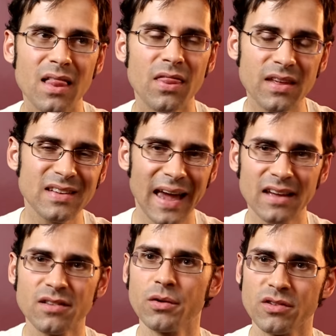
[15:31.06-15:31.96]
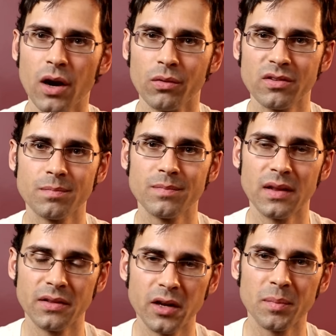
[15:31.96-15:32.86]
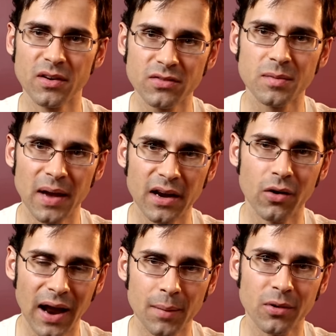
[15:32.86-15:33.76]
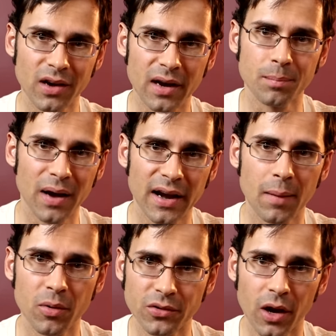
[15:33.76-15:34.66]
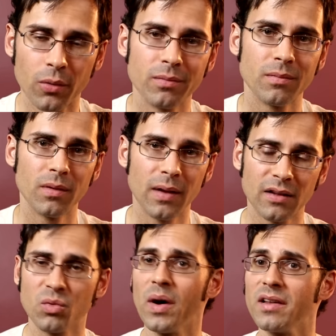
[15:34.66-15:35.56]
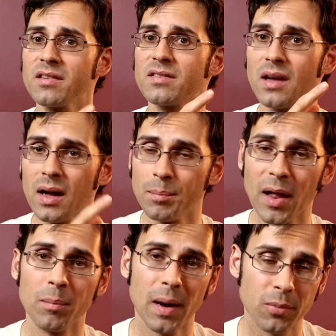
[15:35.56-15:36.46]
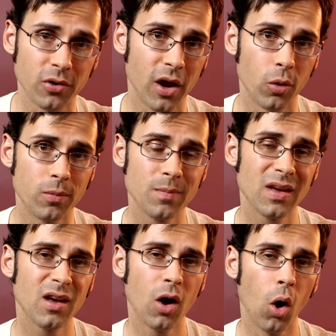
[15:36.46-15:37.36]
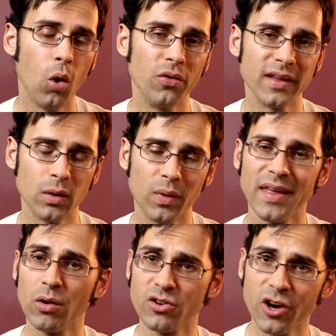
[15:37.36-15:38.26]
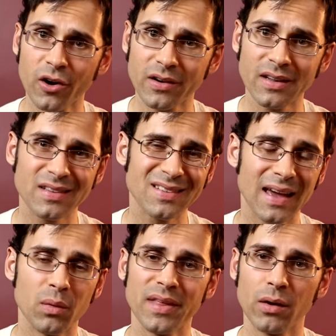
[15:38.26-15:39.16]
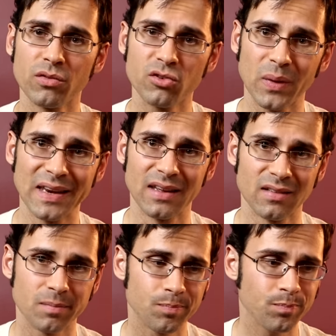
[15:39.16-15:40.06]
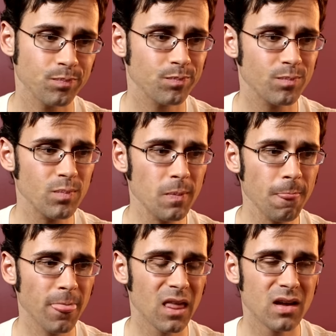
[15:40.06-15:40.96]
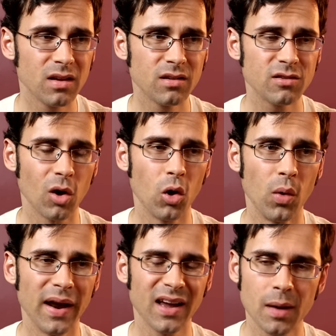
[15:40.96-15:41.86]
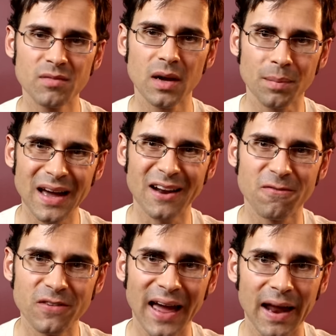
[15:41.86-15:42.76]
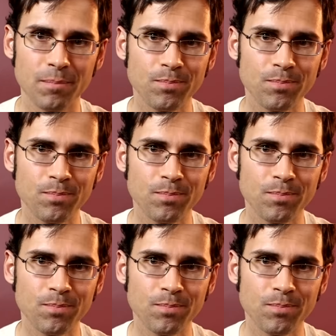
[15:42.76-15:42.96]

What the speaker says: This has those notes. A little bit of tomato, apricot, and pineapple note, as well as bell pepper note, only without tartness and without sweetness. So it comes up kind of flat.